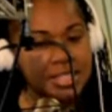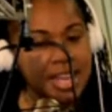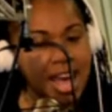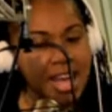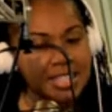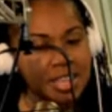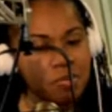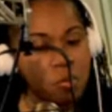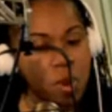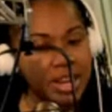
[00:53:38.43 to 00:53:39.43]
to ask
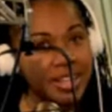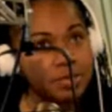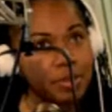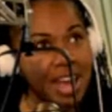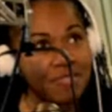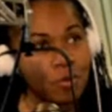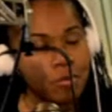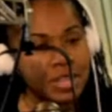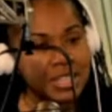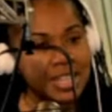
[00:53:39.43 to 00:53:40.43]
him what his
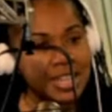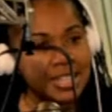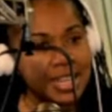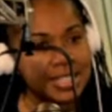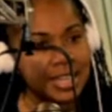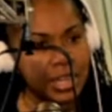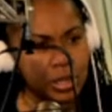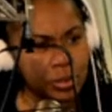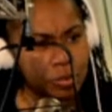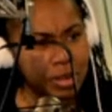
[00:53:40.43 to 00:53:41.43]
platform is that doesn't
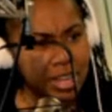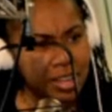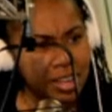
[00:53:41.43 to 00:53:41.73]
include me,